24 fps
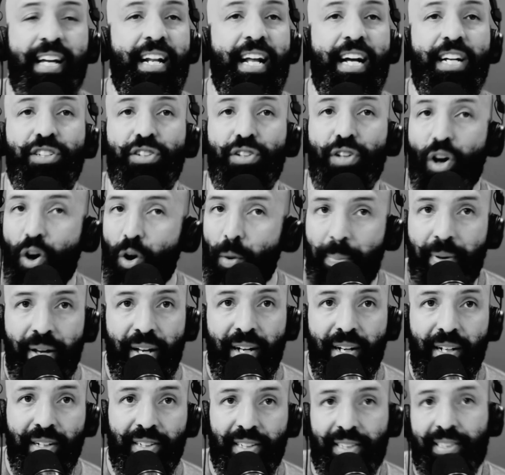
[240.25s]
has no
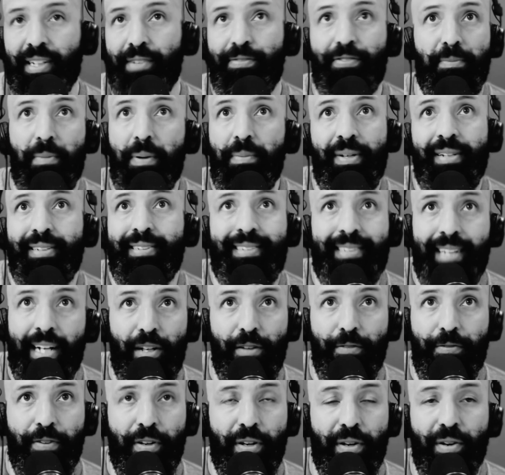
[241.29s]
bills except for maybe a cell
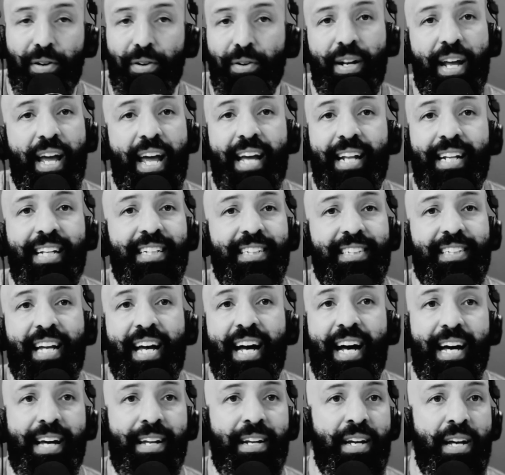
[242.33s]
phone, and he's
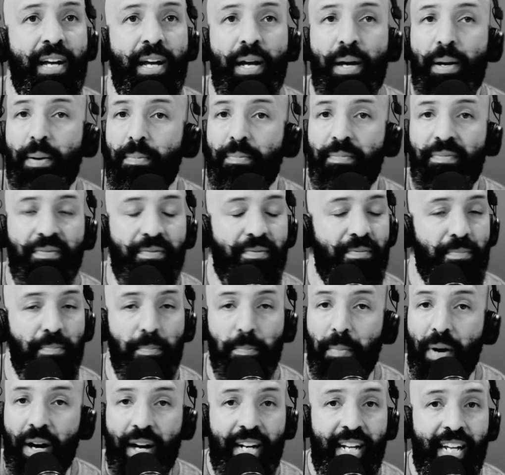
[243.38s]
got
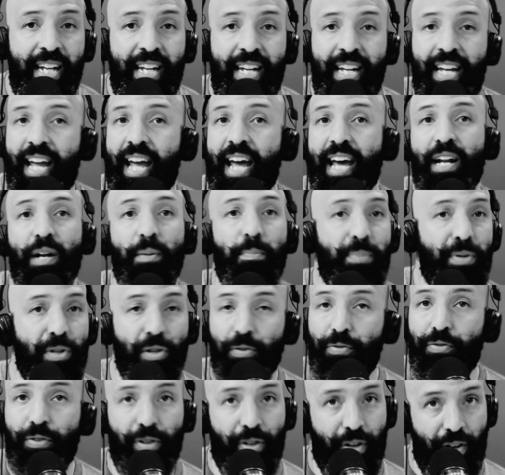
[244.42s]
money and a
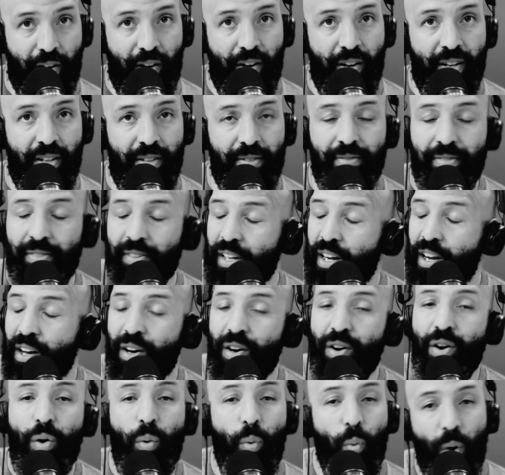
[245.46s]
beautiful girl.
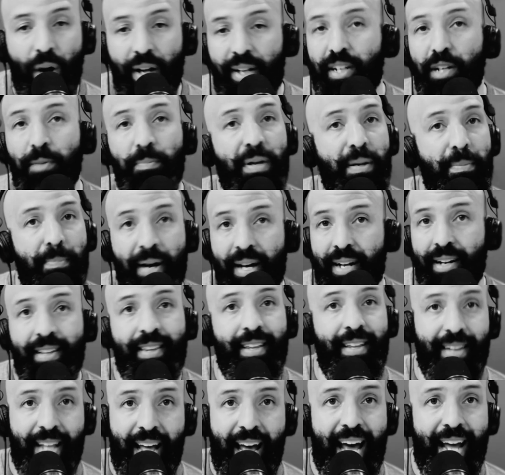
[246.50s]
What could be better
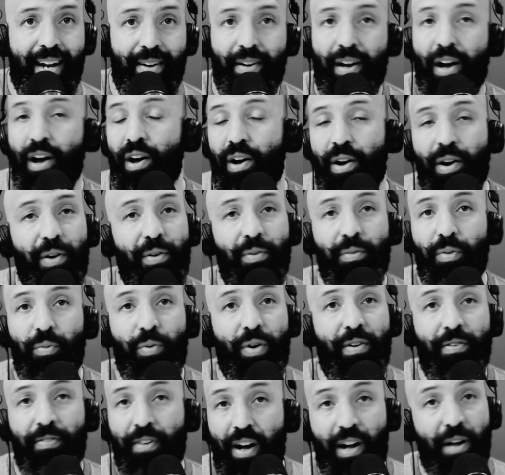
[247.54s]
than that? Oh,
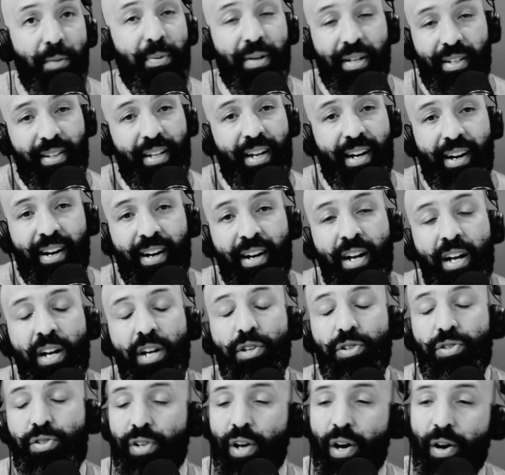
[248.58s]
we've all been there.
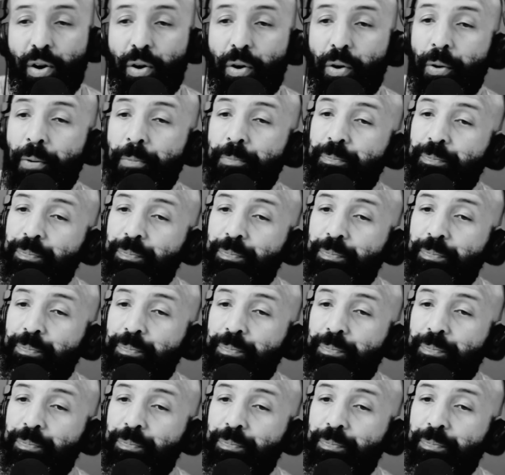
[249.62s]
So